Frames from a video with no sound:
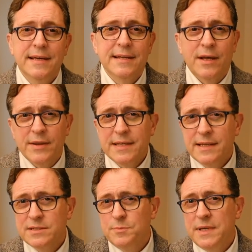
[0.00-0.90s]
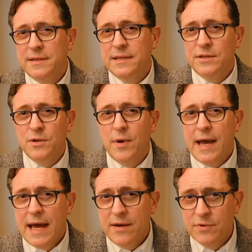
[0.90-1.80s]
Now, that doesn't mean that you
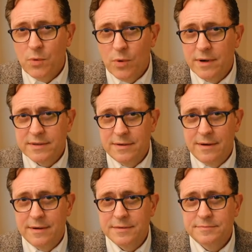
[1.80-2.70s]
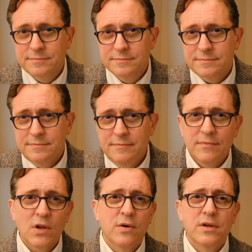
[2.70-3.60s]
haven't worked hard
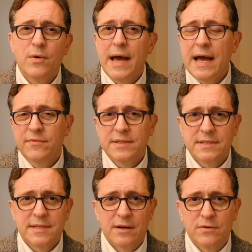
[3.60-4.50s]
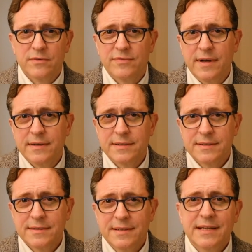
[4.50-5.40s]
or you haven't sacrificed.